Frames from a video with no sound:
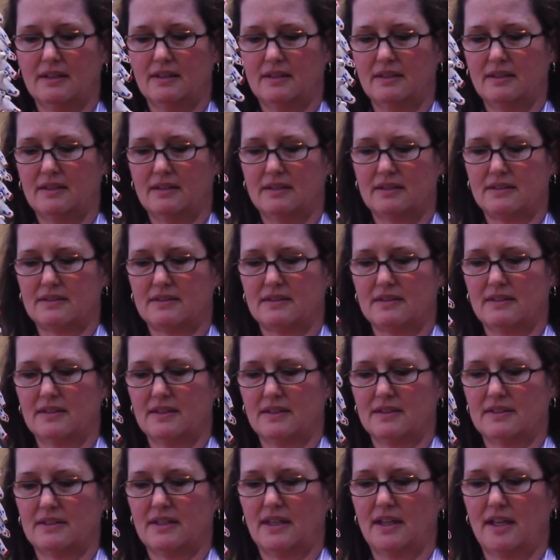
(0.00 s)
is
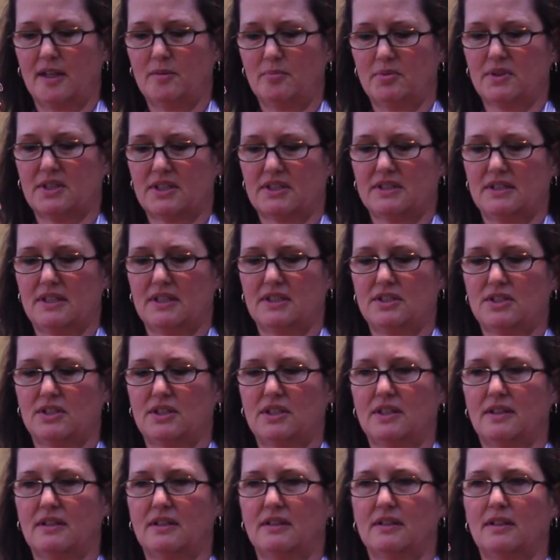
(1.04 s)
this
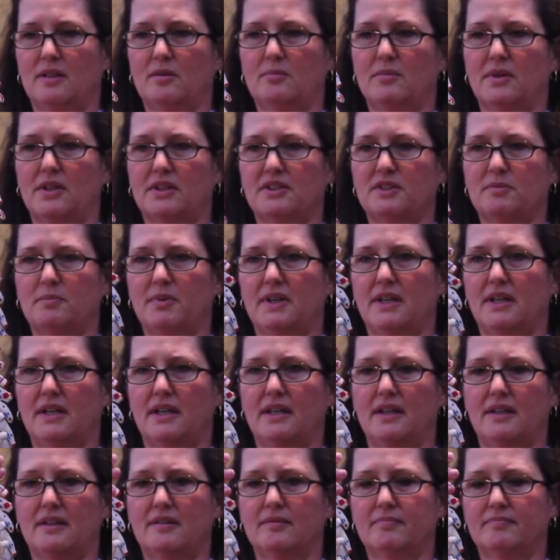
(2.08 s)
hyperextension in the lumbar
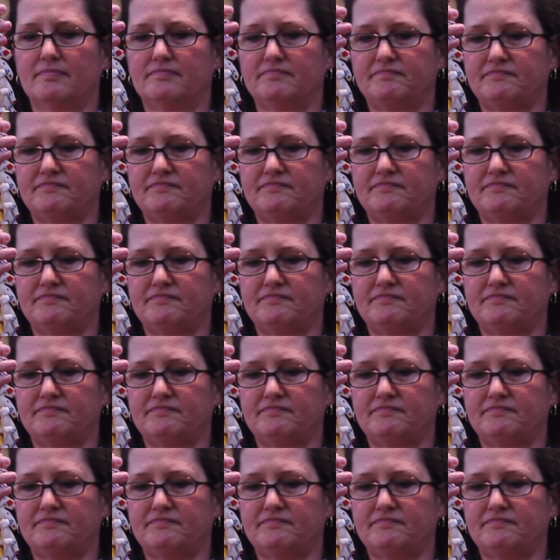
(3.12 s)
spine